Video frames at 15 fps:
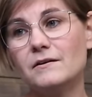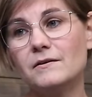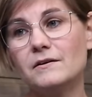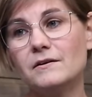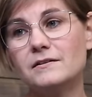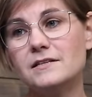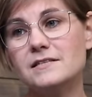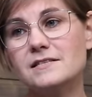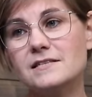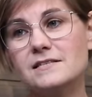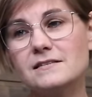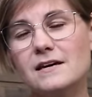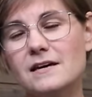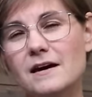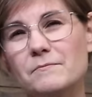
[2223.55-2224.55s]
this is
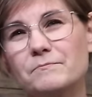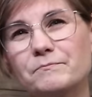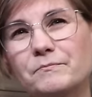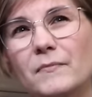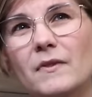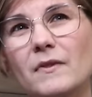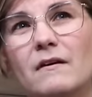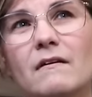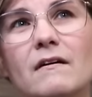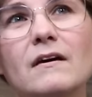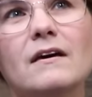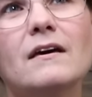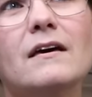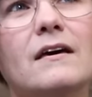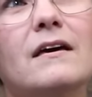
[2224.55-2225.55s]
the
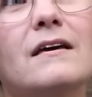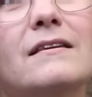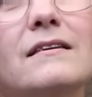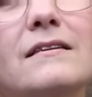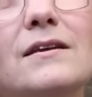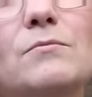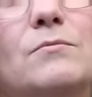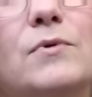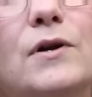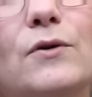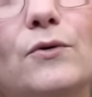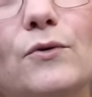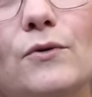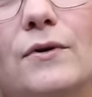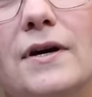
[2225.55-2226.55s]

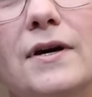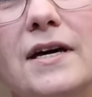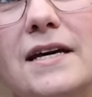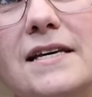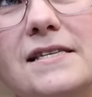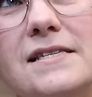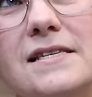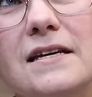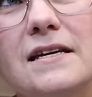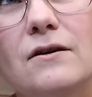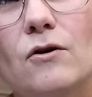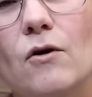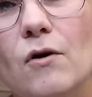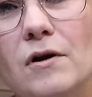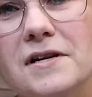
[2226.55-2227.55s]
blue, is it
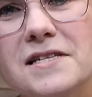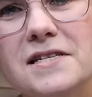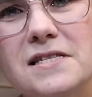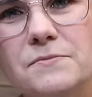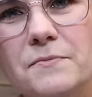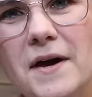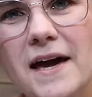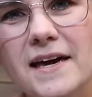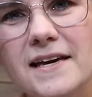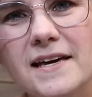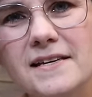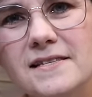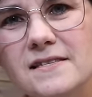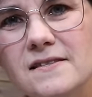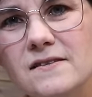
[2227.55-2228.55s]
called
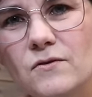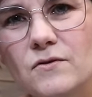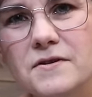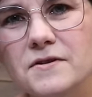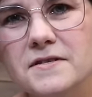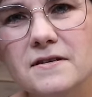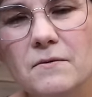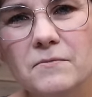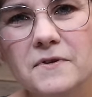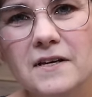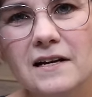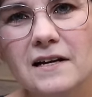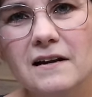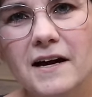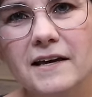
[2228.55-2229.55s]
Space or
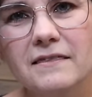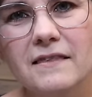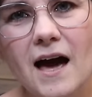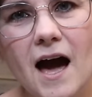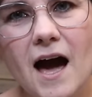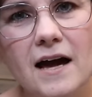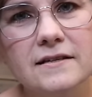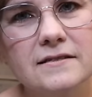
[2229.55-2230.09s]
something like that?